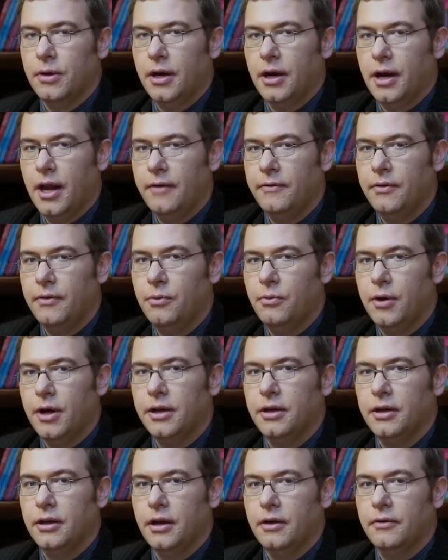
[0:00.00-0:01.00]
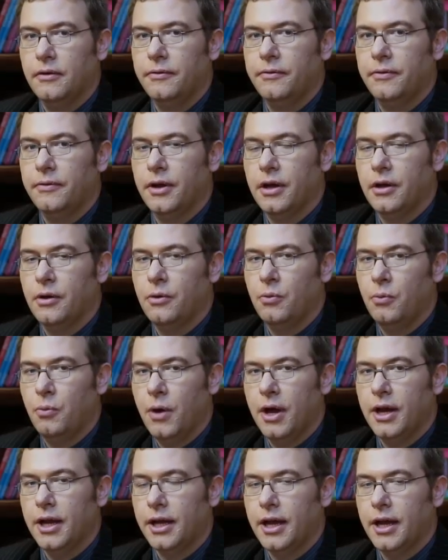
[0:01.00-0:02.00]
level 1 of
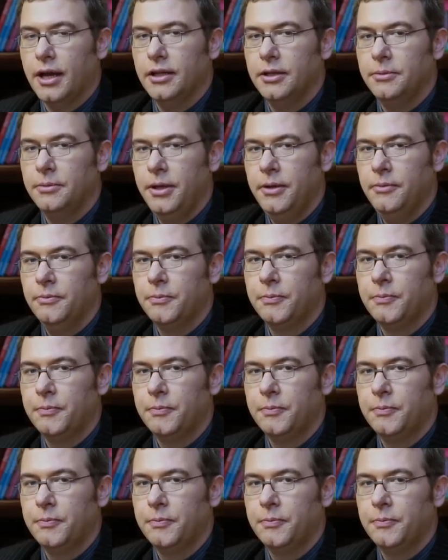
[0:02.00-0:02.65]
One Academy,